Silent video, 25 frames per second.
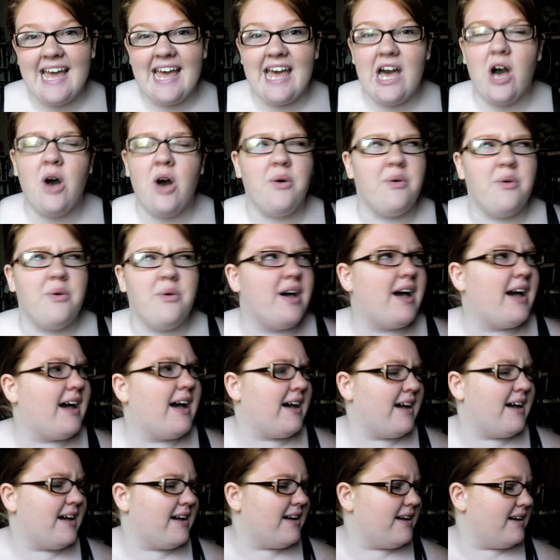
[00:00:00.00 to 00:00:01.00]
Oh,
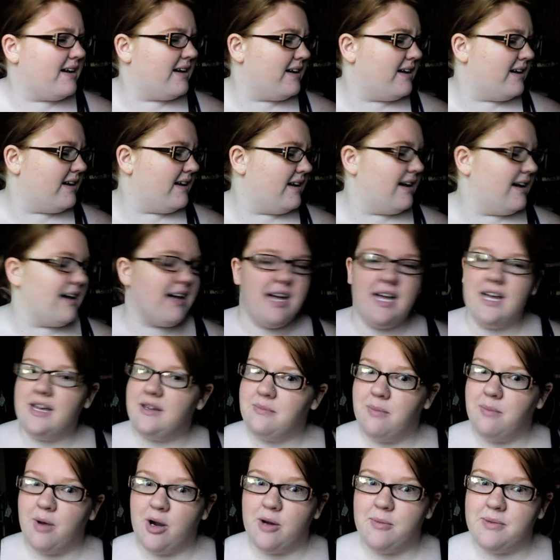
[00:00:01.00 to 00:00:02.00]

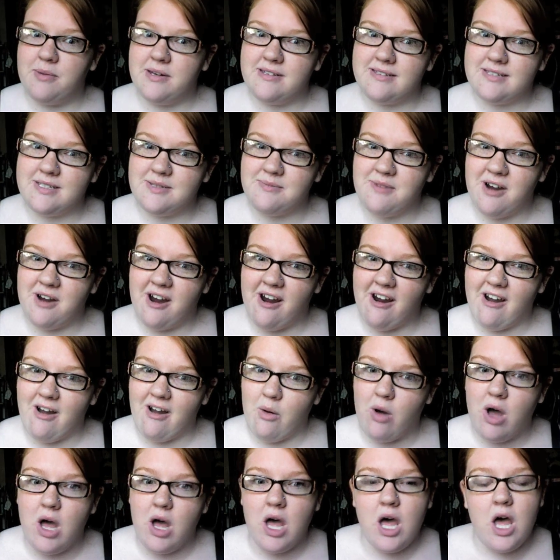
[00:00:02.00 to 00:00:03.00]
and Marvin is
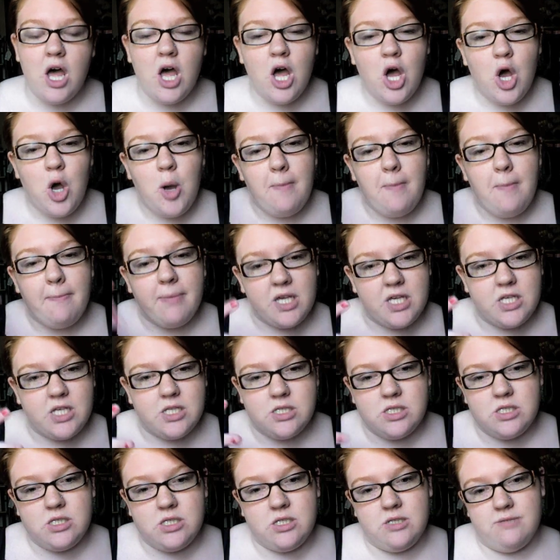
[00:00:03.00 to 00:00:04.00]
tomorrow.
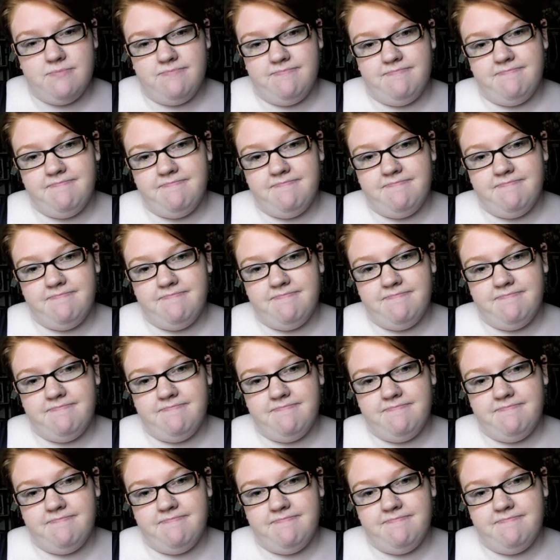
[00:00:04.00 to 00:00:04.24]
Peace.